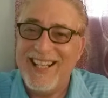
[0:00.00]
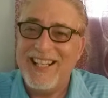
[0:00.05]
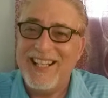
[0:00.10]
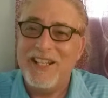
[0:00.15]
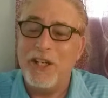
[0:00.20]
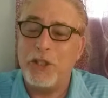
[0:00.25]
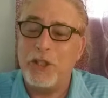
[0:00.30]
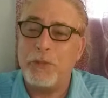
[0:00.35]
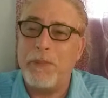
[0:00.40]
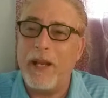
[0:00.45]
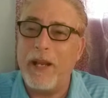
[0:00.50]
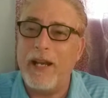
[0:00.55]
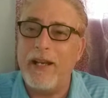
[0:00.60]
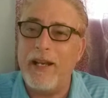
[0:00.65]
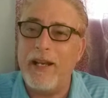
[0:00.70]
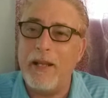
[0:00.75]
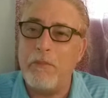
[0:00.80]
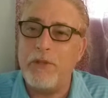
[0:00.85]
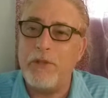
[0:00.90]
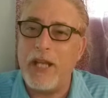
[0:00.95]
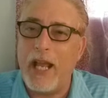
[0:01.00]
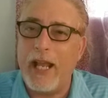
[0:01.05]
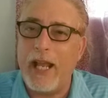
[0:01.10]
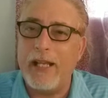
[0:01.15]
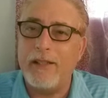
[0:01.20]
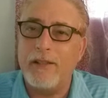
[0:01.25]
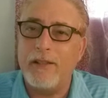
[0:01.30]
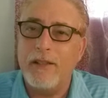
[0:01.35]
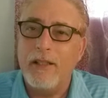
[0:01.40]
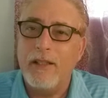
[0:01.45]
You're spinning,
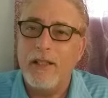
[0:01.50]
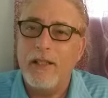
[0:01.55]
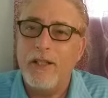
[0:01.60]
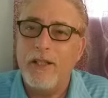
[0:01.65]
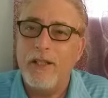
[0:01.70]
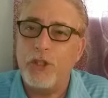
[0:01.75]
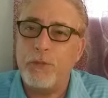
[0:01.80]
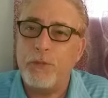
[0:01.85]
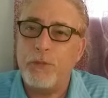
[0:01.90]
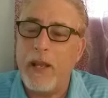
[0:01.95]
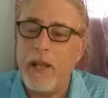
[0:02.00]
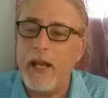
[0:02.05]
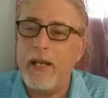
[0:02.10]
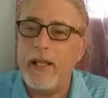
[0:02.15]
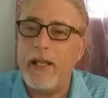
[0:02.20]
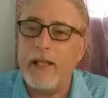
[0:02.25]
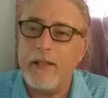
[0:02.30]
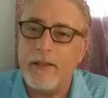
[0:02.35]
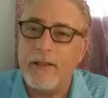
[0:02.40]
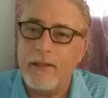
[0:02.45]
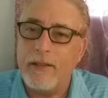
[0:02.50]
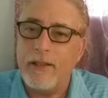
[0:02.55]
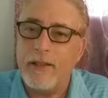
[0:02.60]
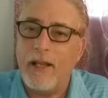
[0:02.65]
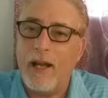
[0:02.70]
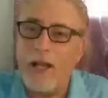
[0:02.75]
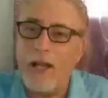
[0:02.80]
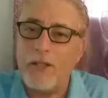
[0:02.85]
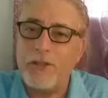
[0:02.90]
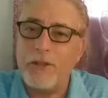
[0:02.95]
MJ. You're spinning.
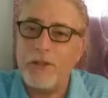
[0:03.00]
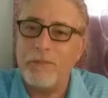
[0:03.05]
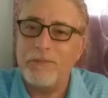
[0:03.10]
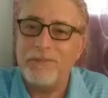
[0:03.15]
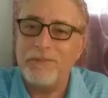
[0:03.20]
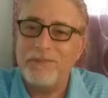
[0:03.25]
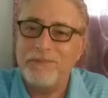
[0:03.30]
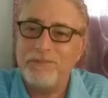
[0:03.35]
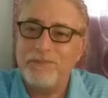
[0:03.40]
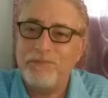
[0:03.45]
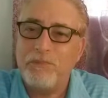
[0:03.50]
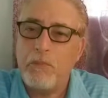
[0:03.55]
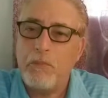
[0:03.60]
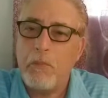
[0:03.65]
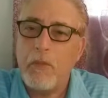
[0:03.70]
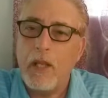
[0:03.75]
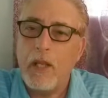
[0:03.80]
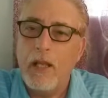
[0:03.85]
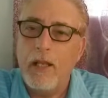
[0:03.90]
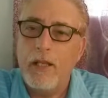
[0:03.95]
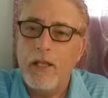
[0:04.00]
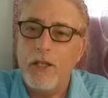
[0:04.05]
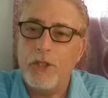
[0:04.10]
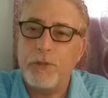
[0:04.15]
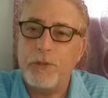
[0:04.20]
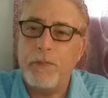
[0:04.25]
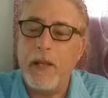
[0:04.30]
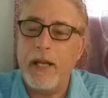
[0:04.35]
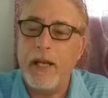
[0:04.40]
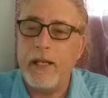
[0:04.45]
Awesome. You're
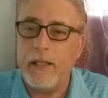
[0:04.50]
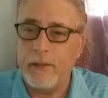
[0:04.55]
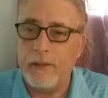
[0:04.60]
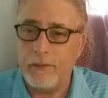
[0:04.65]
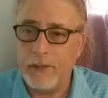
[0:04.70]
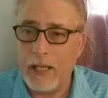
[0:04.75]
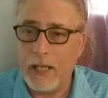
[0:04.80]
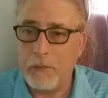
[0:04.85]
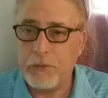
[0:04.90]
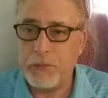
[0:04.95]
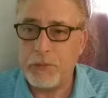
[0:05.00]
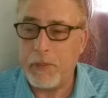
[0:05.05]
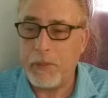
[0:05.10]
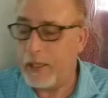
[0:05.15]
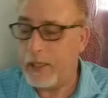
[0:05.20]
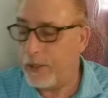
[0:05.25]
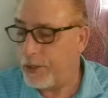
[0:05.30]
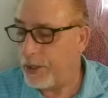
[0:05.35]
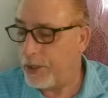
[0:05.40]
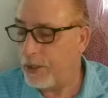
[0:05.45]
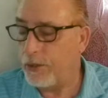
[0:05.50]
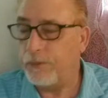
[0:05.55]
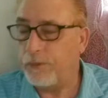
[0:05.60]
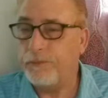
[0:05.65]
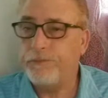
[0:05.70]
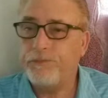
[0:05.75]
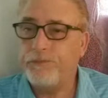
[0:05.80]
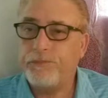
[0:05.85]
spinning. I'm spinning, too.